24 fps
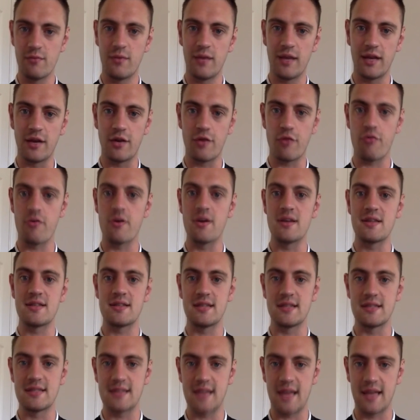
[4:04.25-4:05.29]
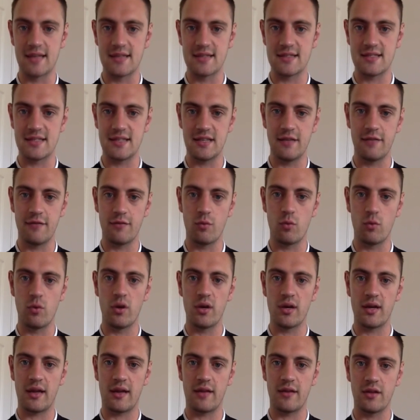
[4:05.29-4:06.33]
increase the intensity of the
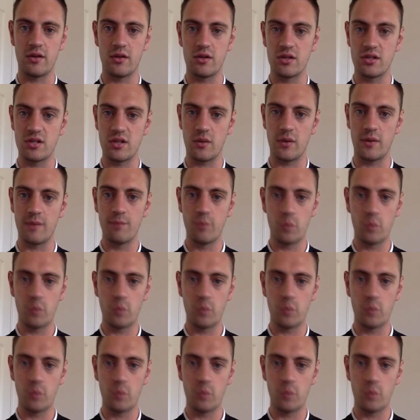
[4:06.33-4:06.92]
workout that you're doing.